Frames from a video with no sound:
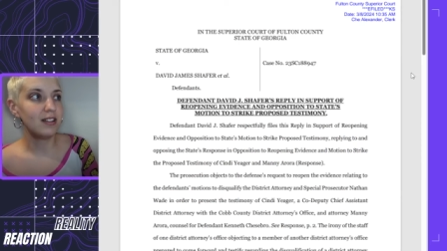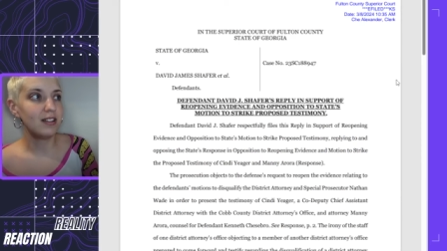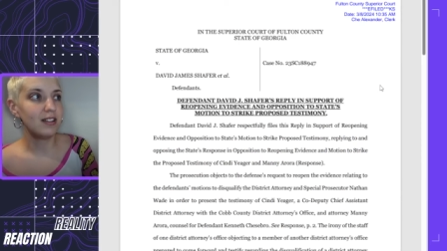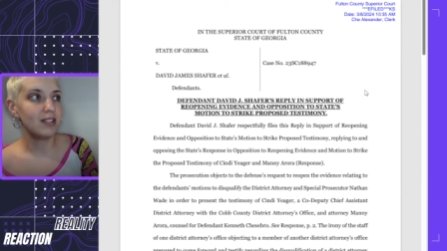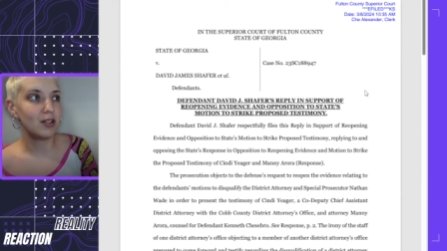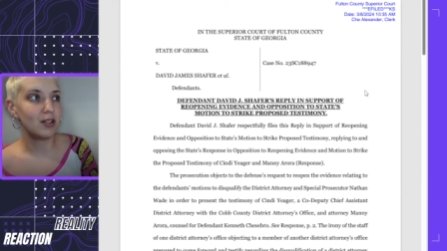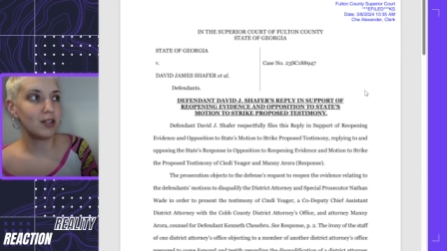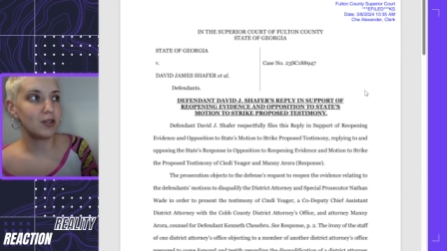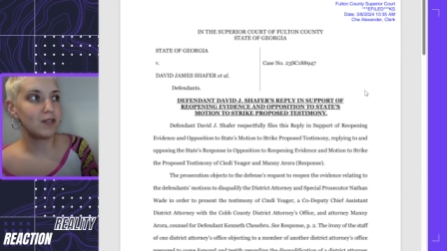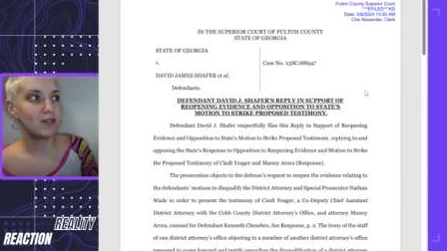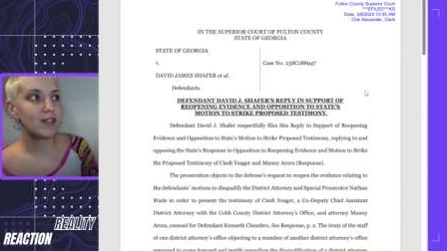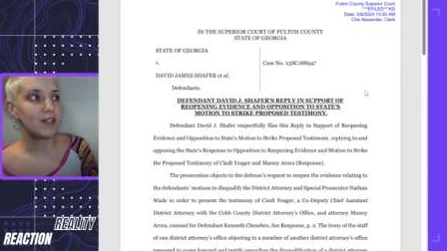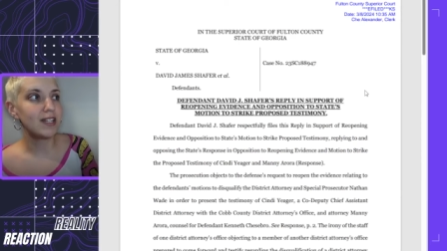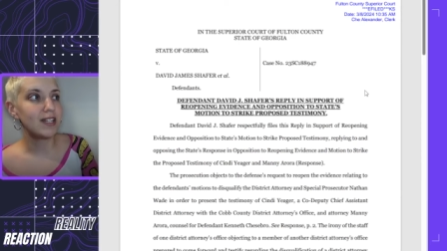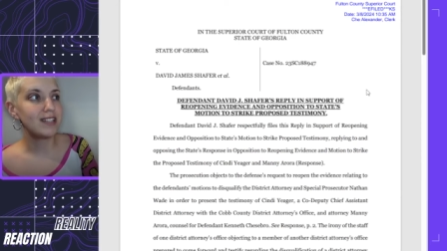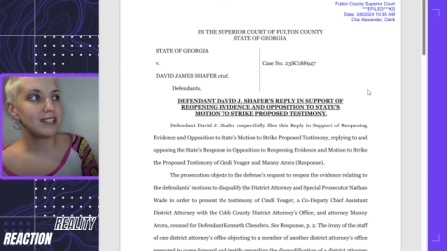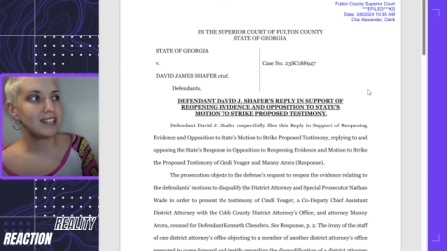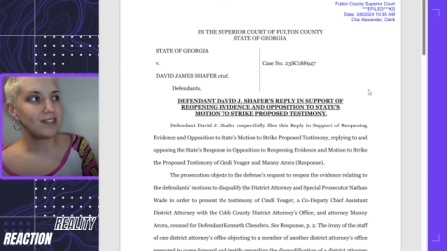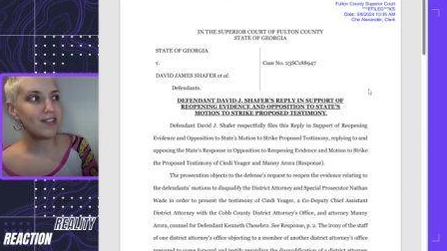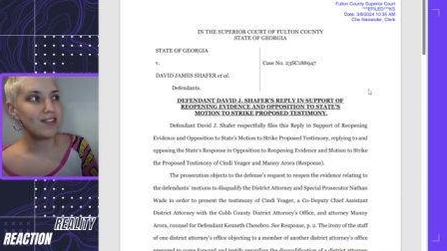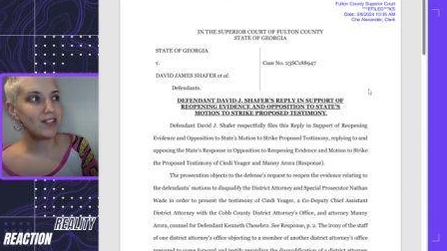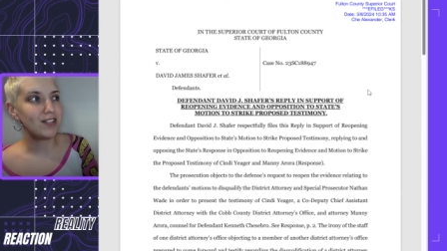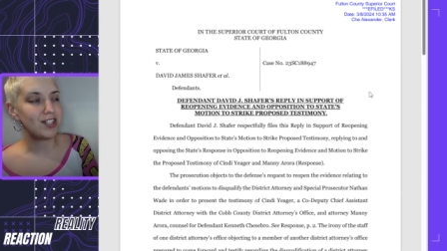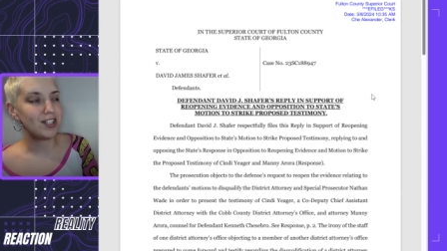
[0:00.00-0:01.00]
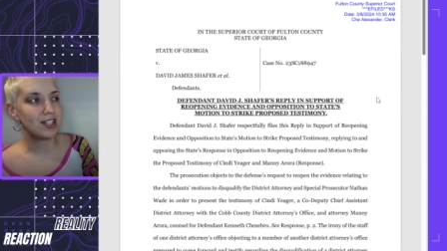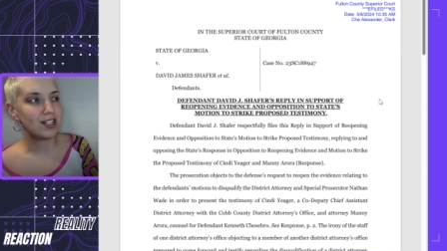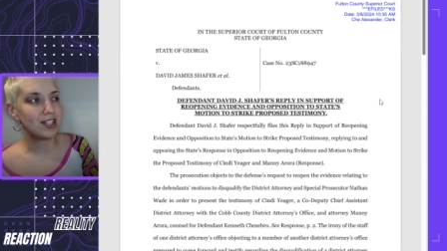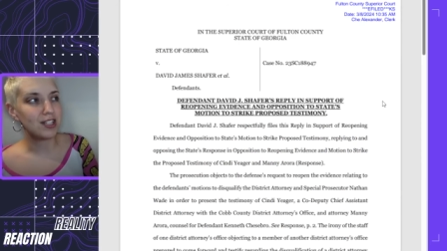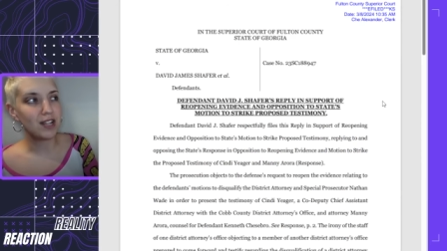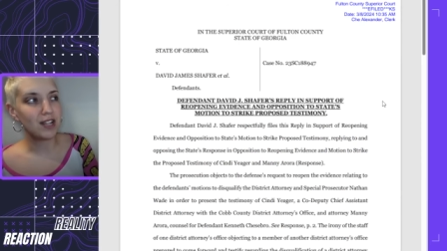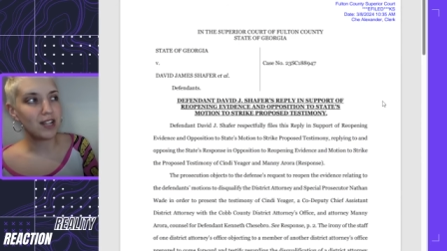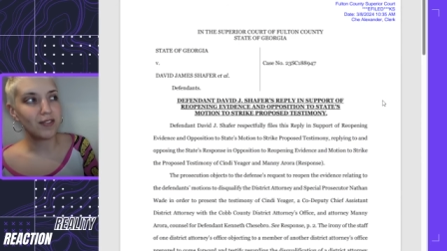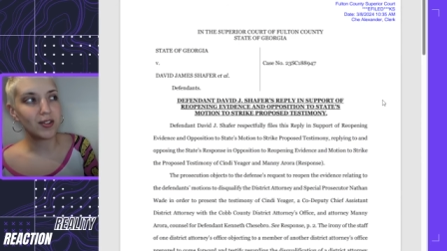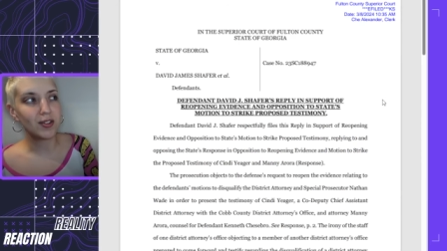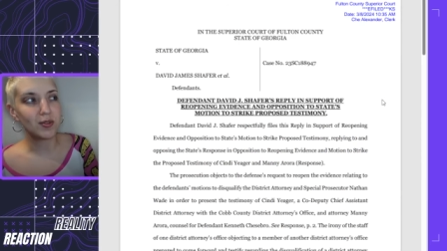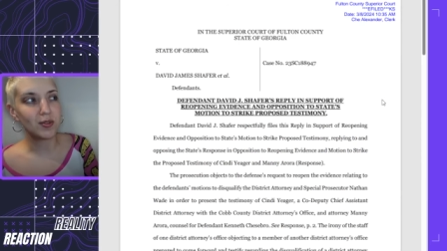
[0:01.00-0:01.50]
So defendant David J.
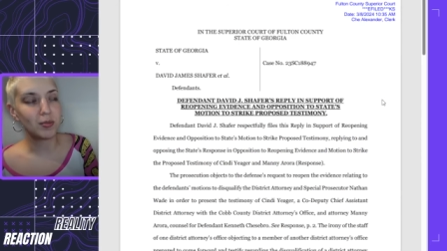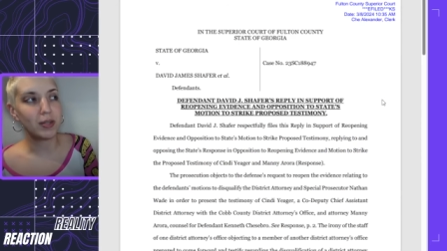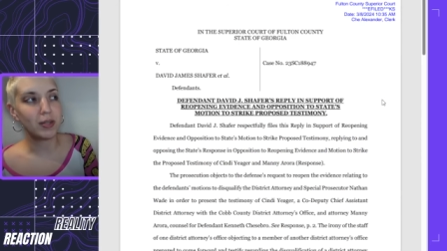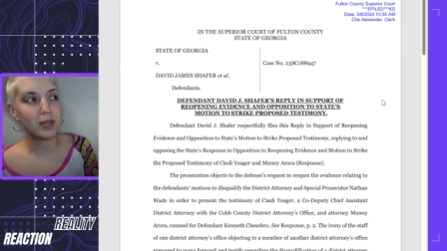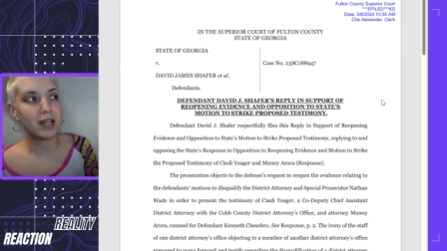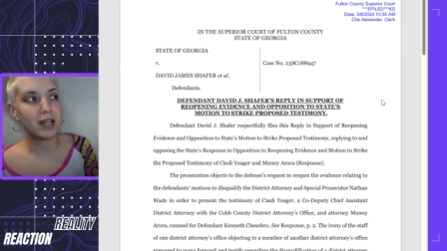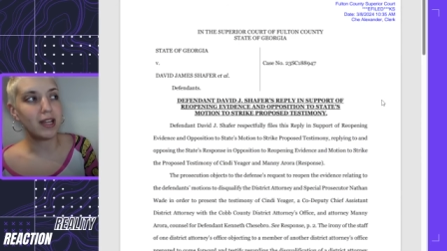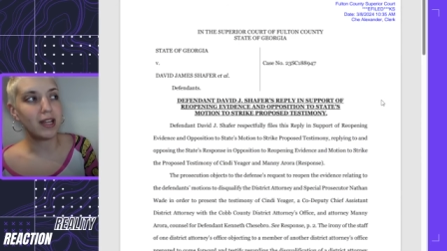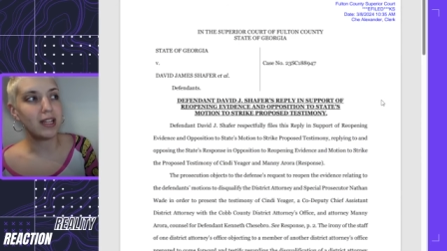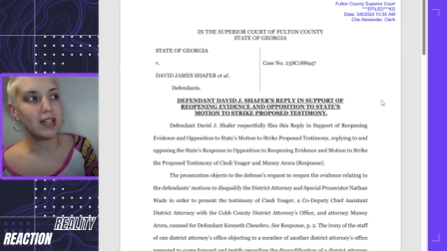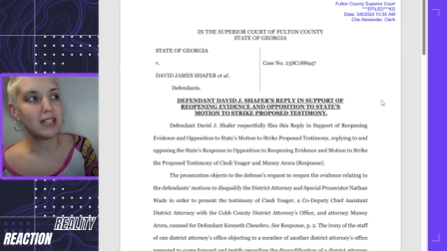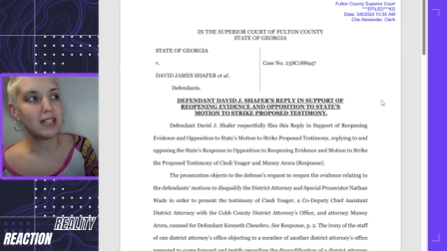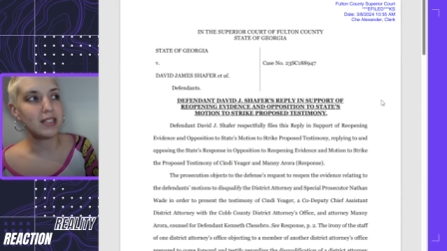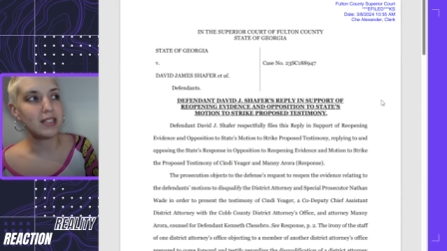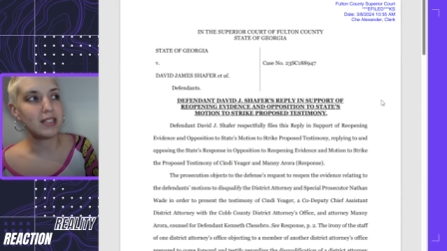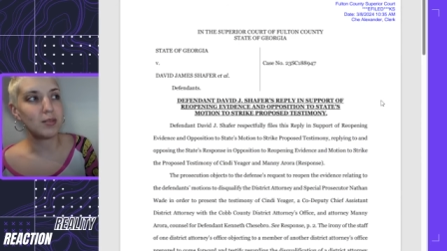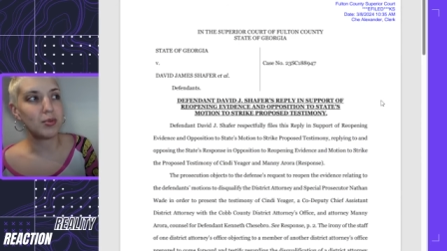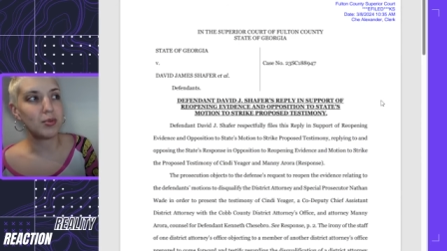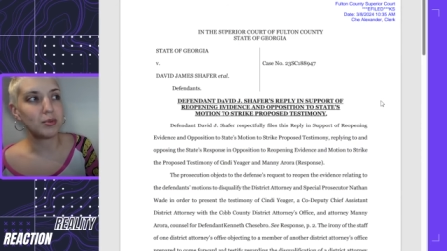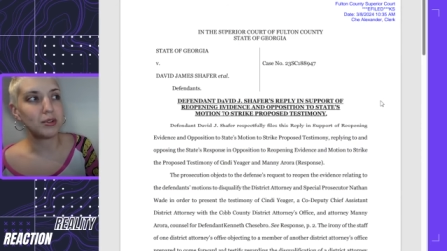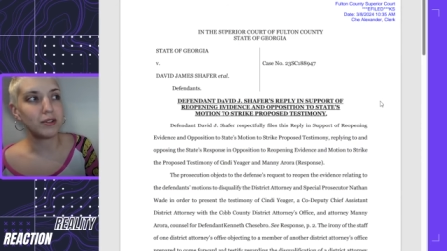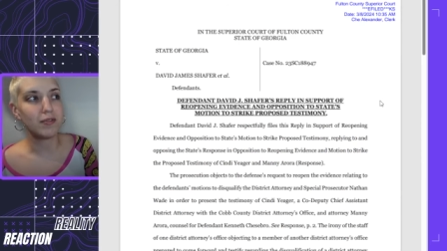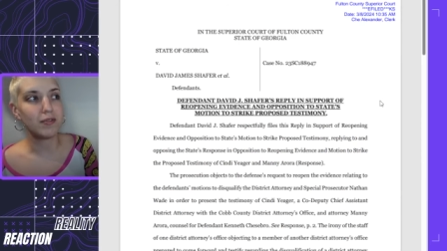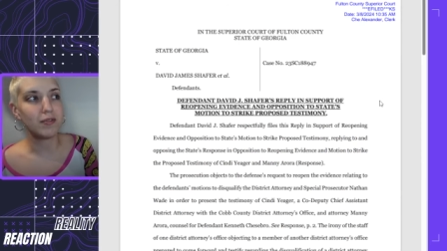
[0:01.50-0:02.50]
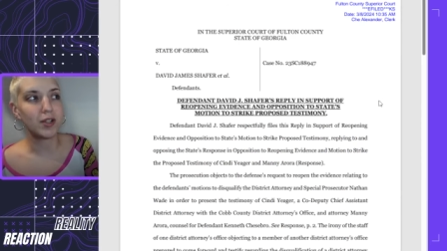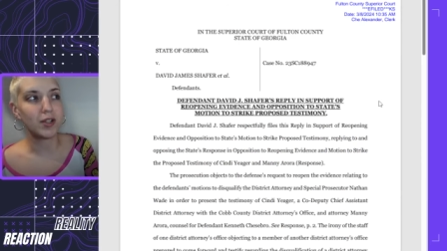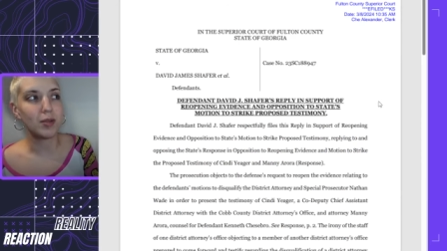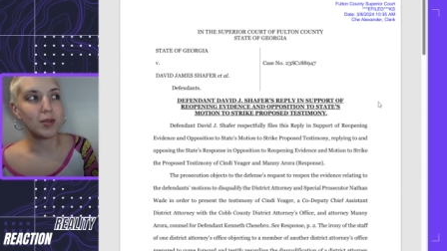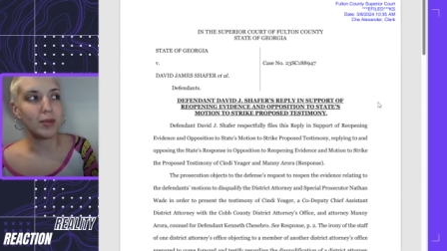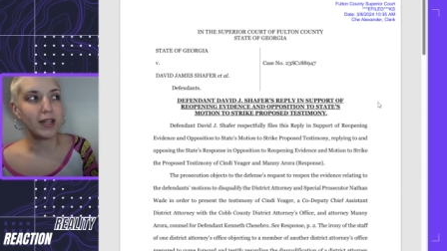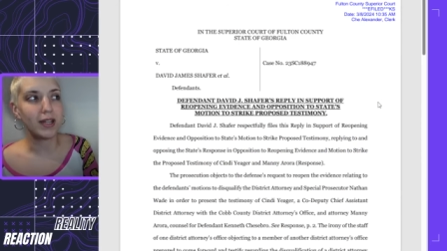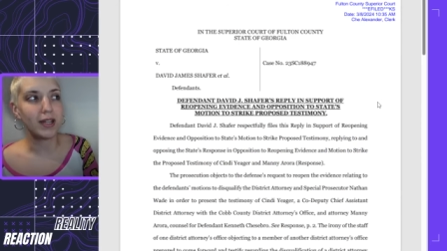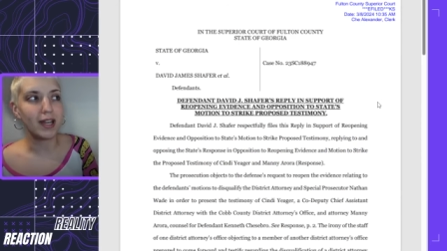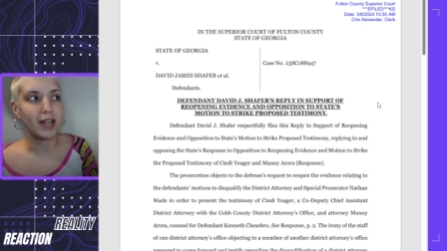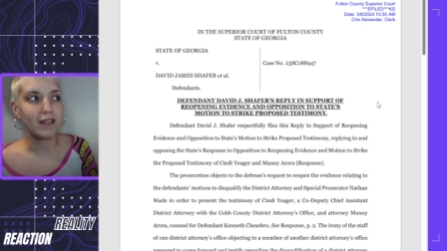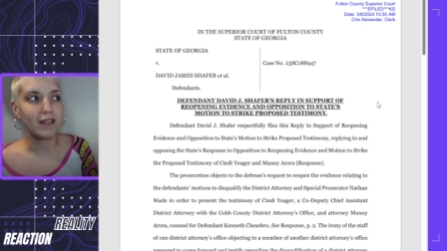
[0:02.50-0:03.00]
Shafer's reply in support of
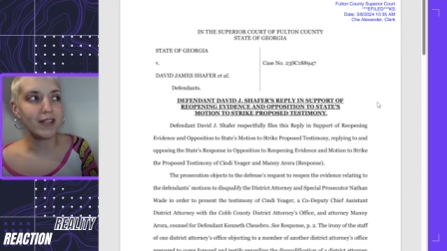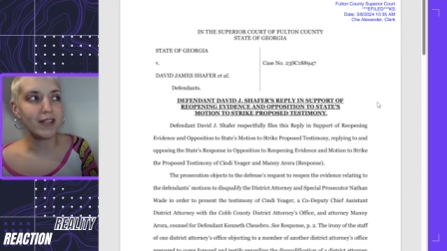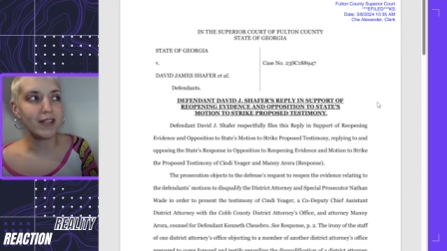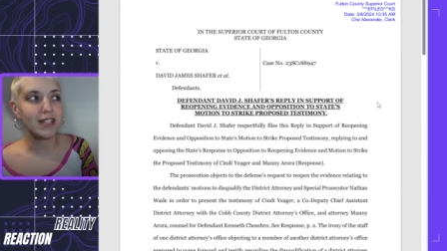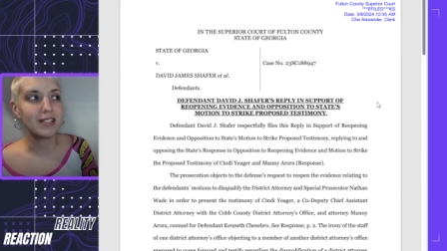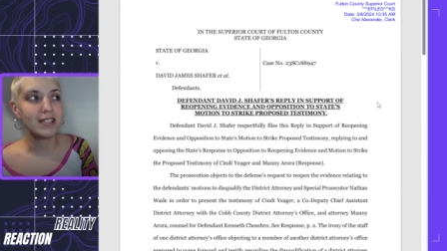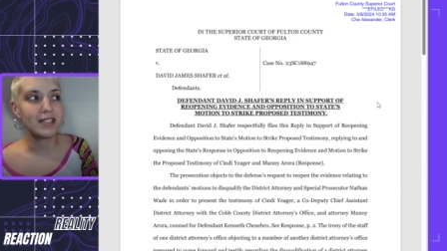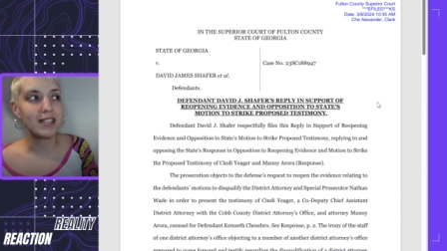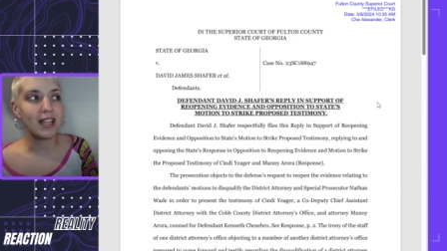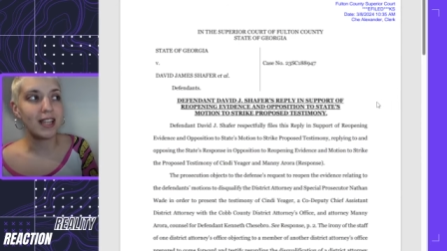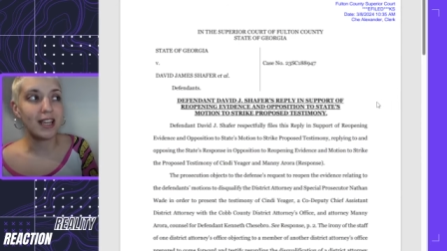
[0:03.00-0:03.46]
reopening evidence